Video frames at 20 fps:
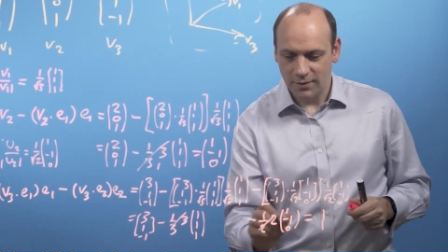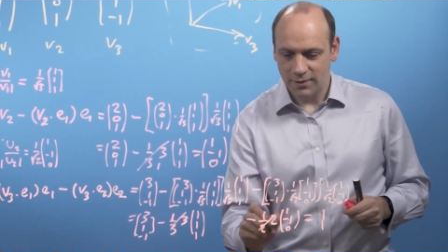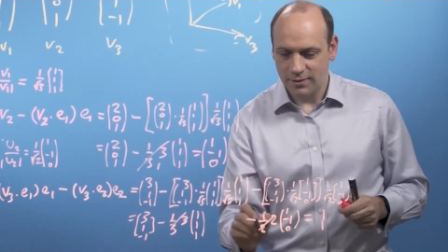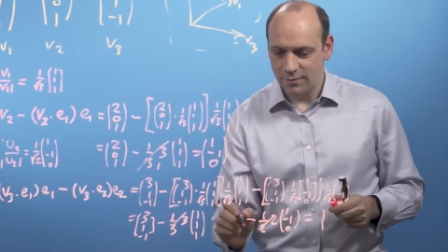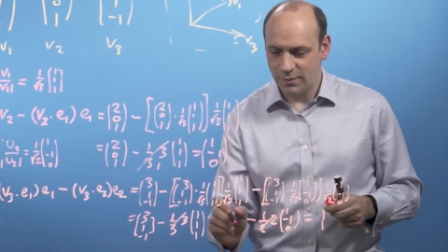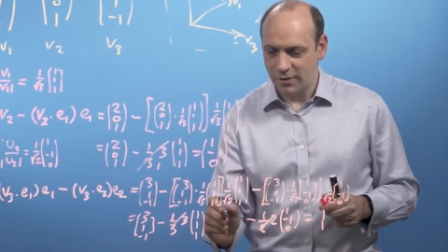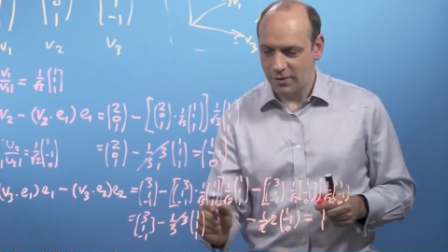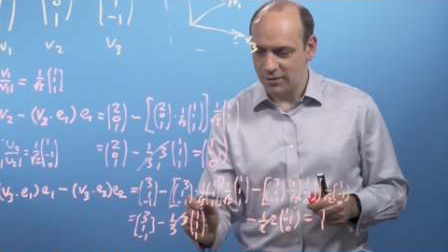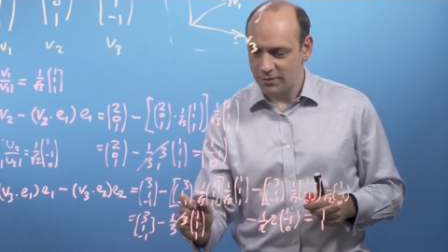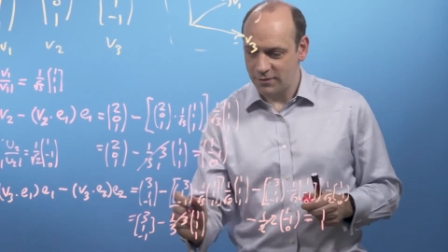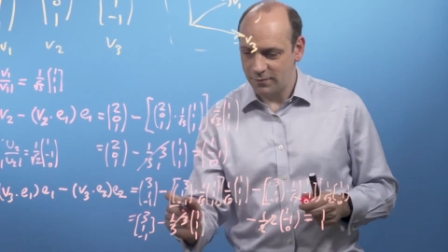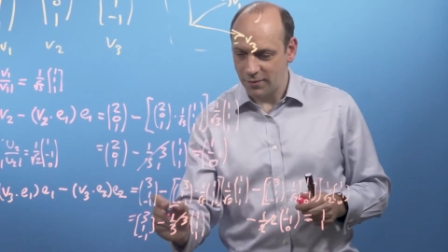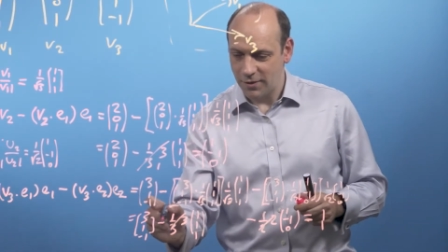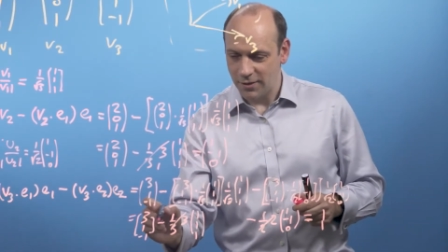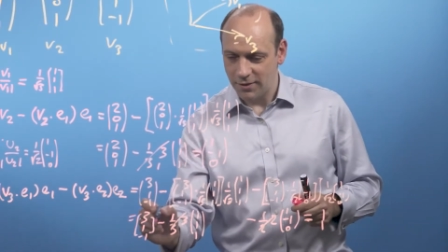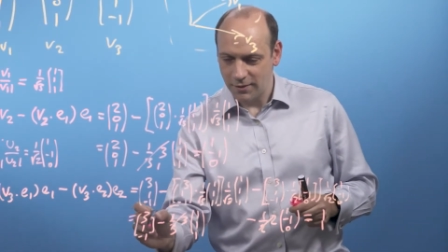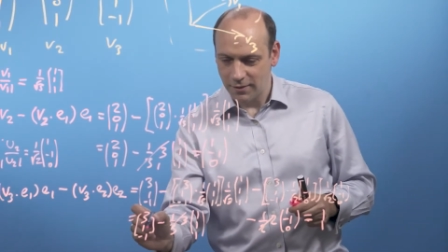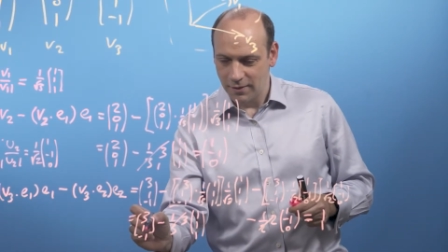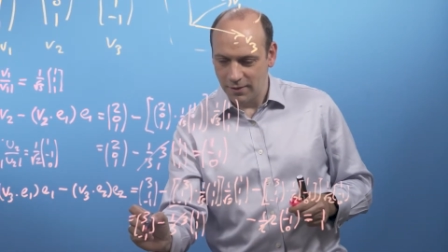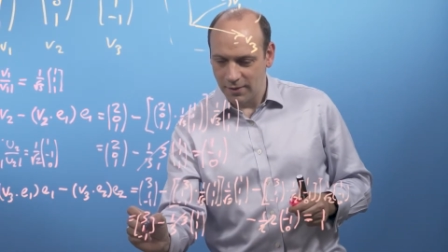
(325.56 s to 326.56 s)
is plus
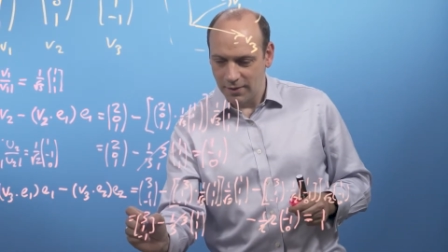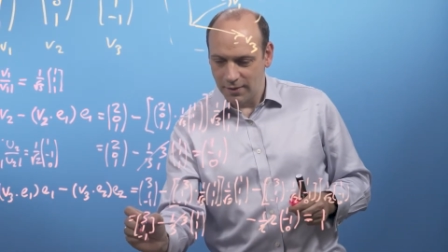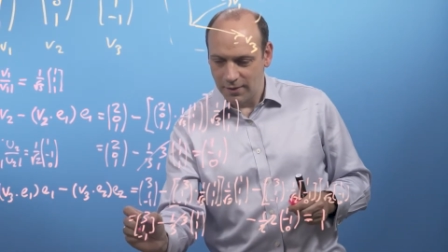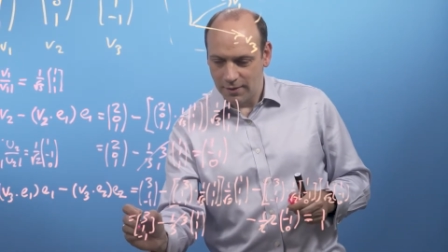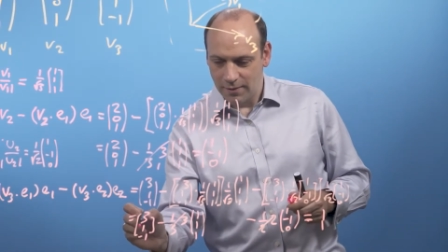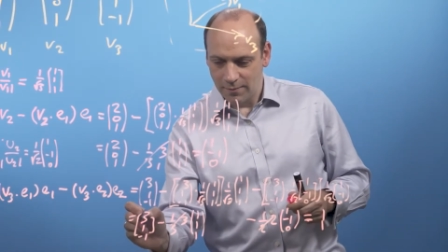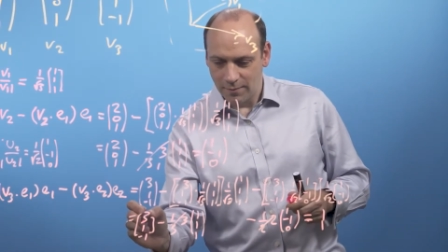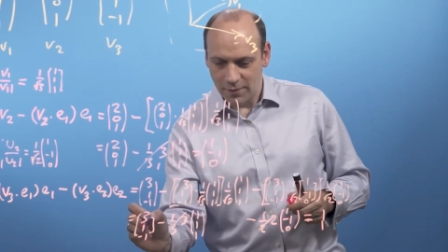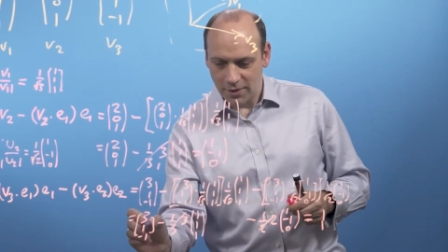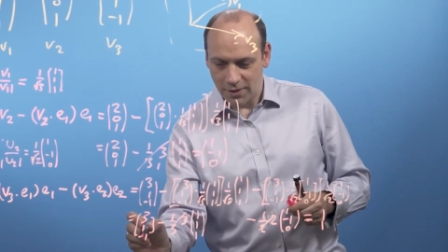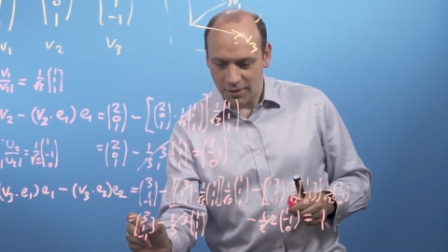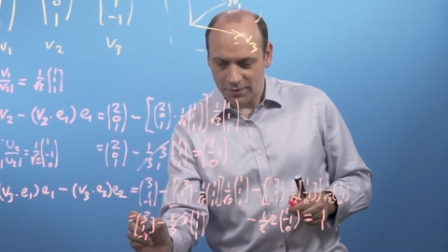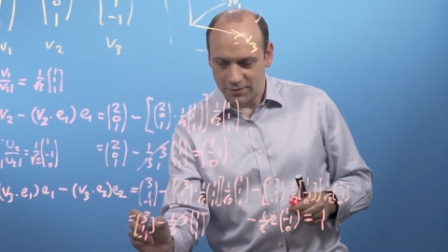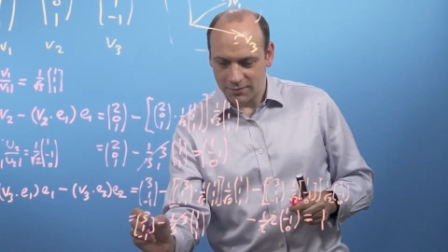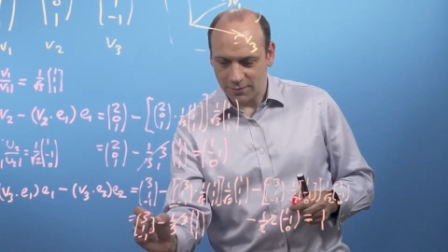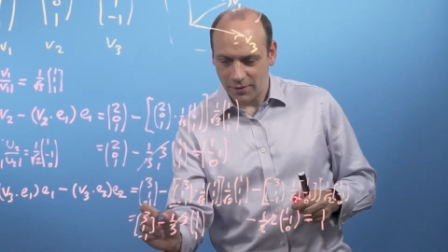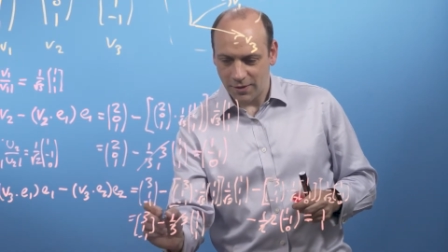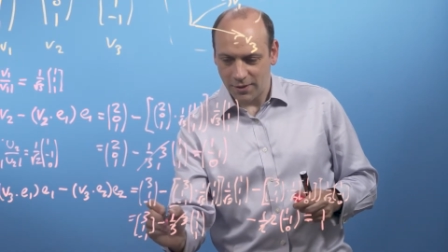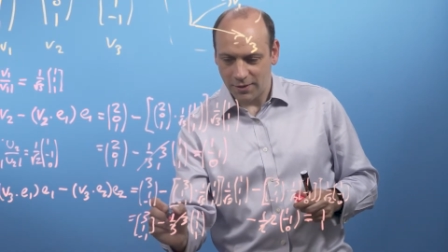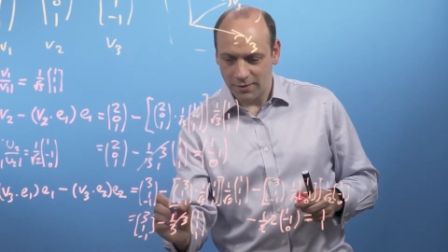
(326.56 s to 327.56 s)
1,
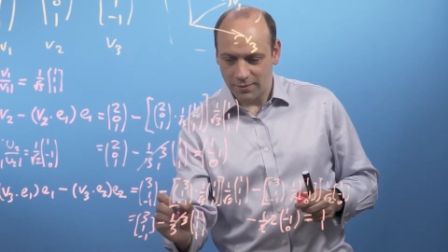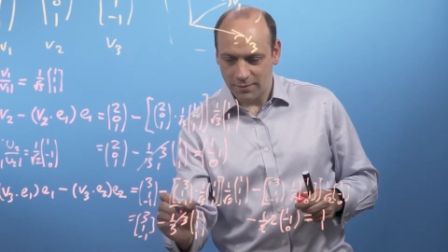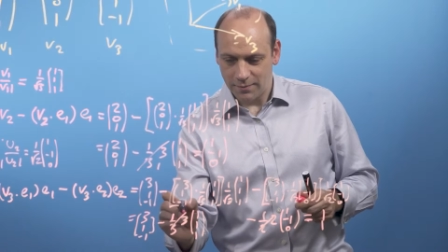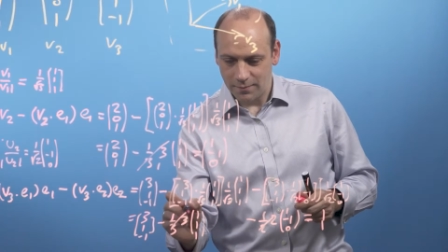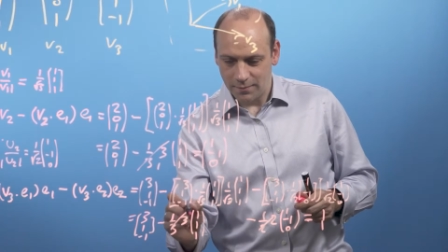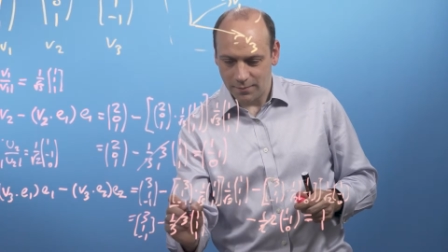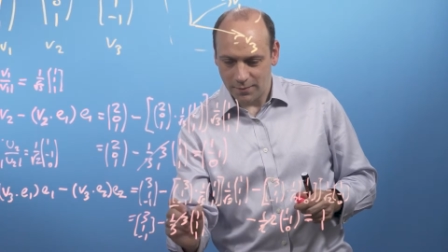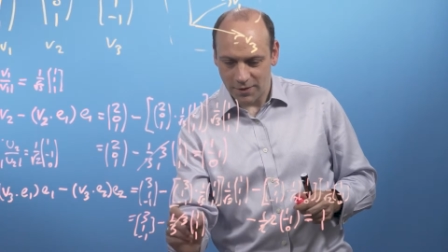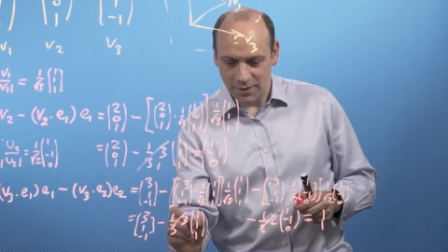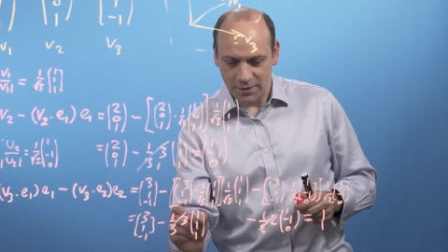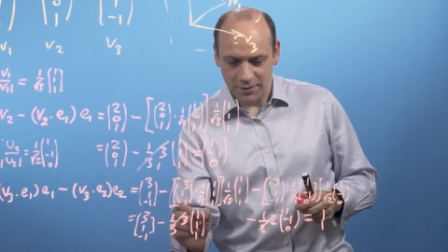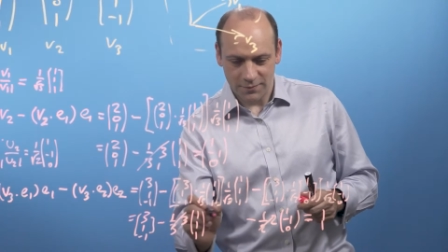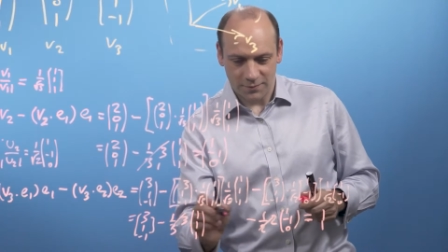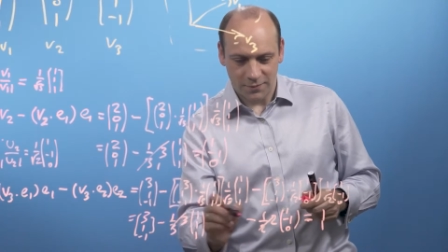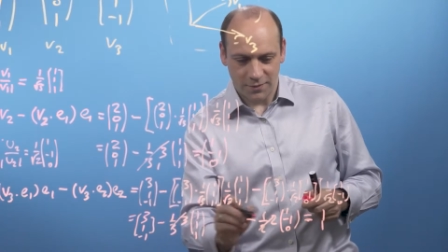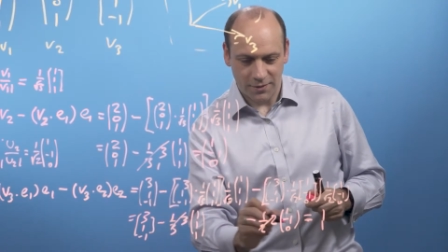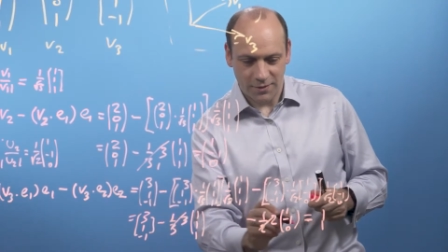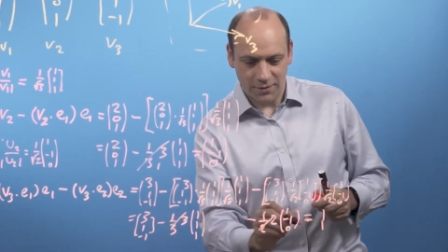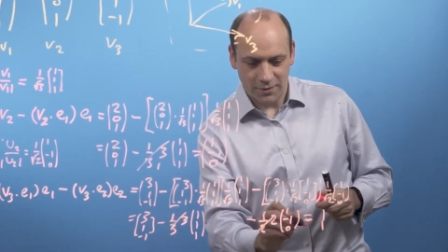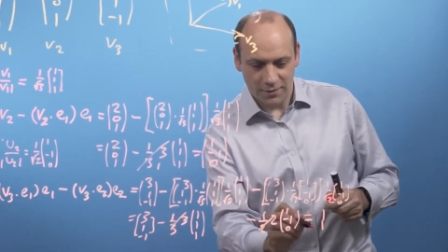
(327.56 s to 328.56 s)
minus 1 minus
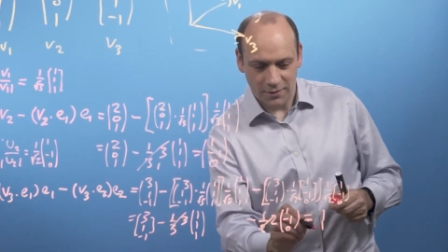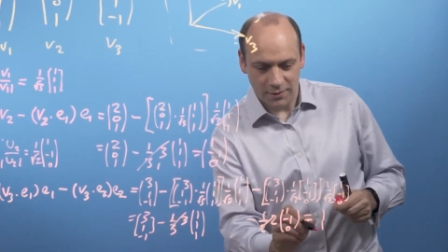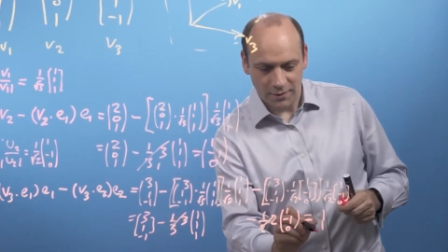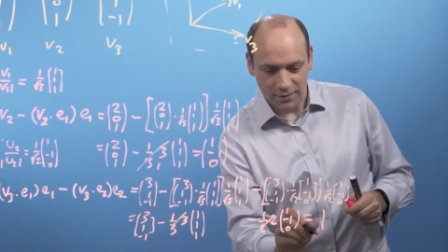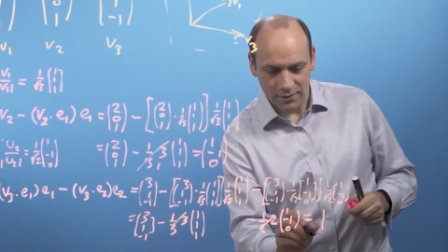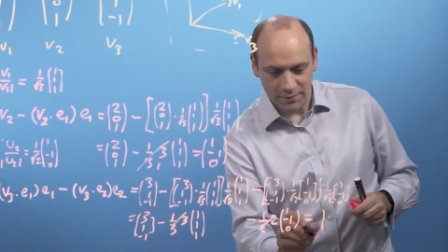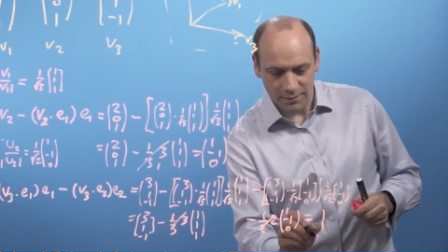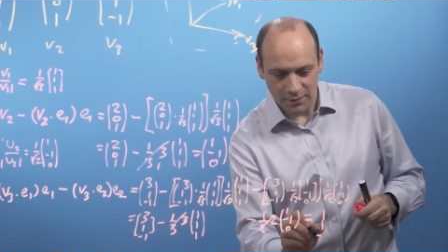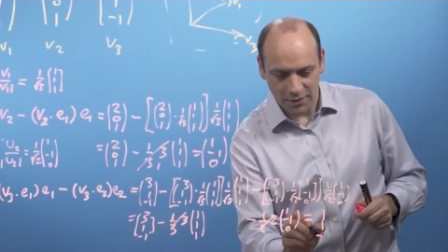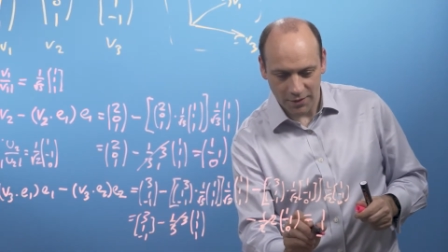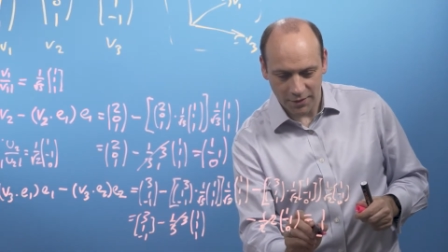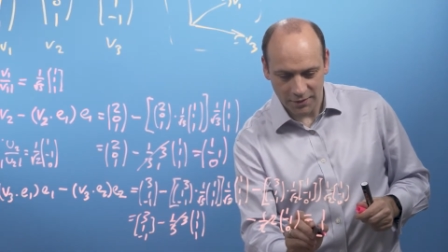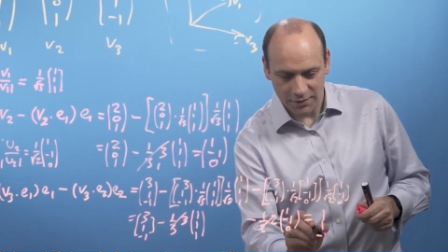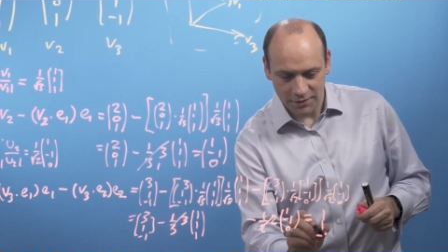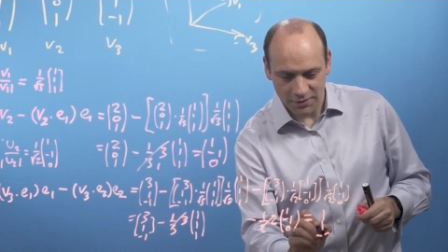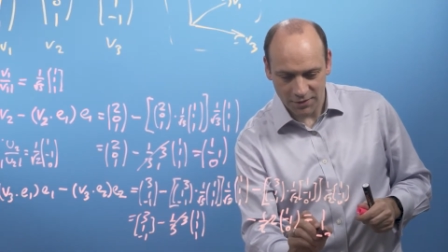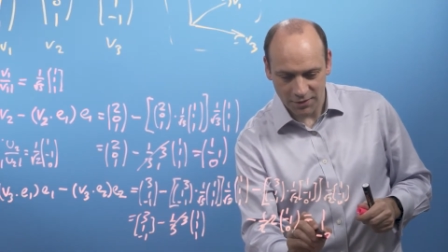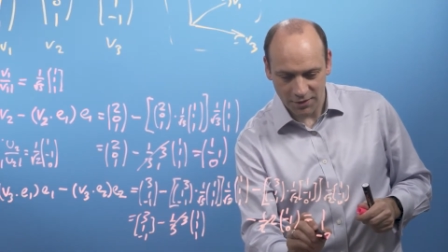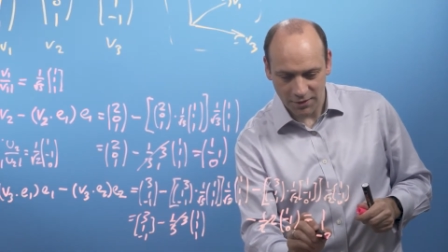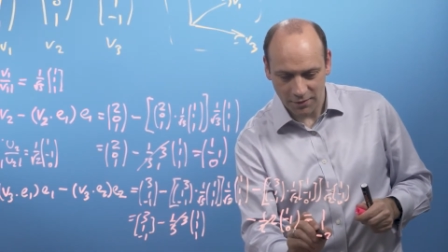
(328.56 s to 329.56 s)
1 is
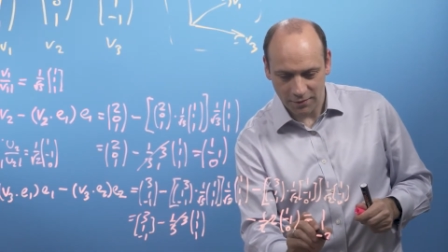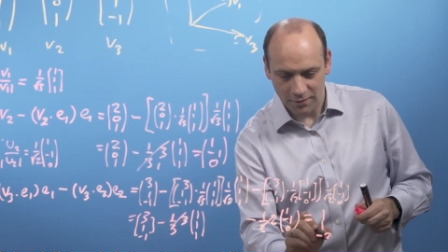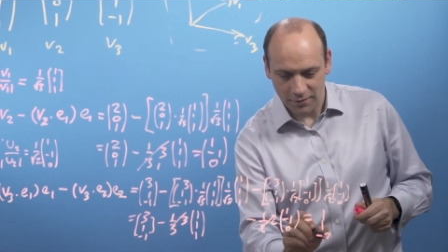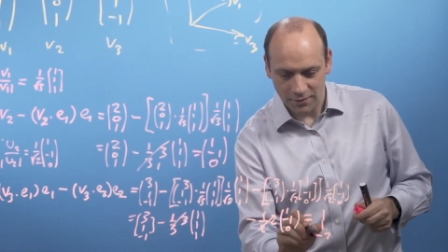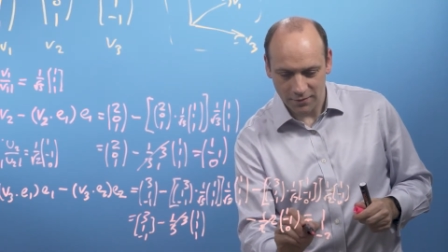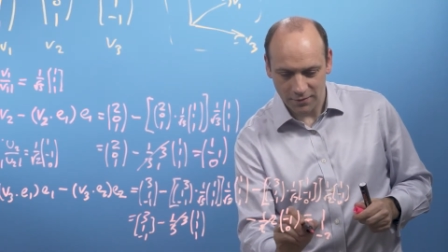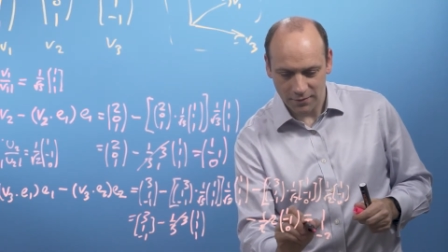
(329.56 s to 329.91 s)
minus 2.